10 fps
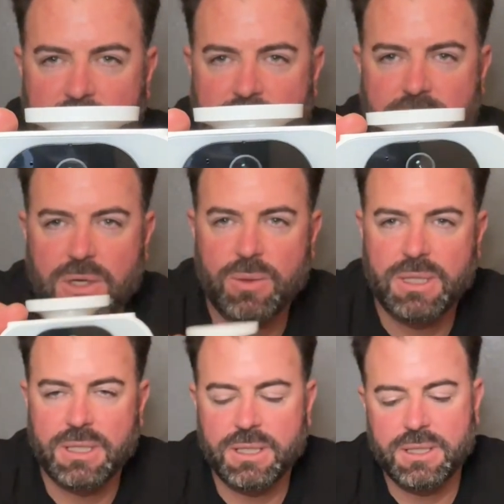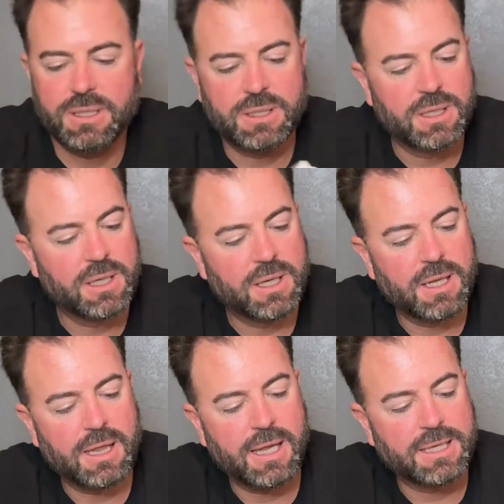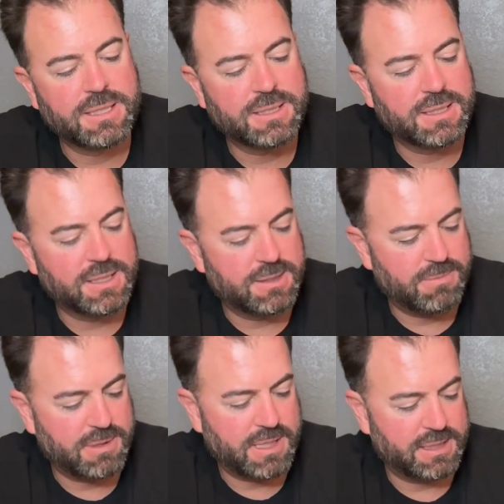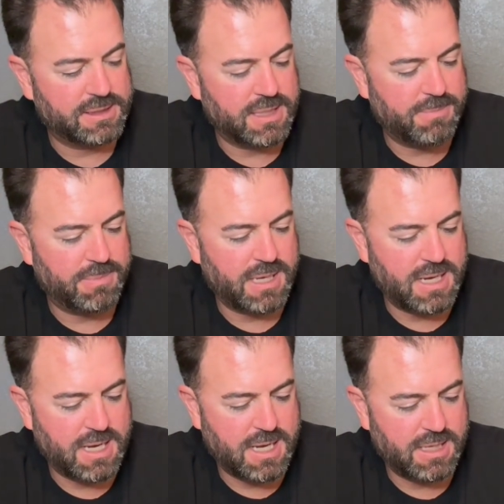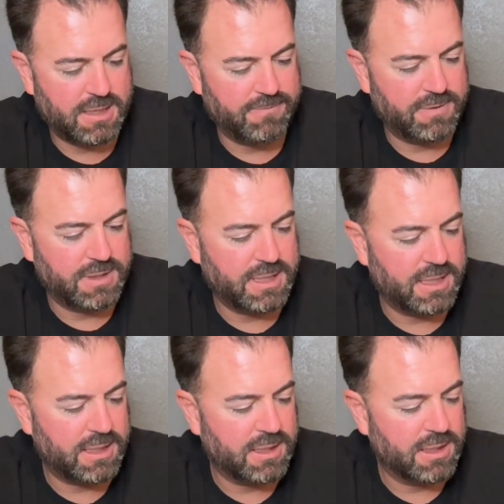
So it lights the place up at night if you need it.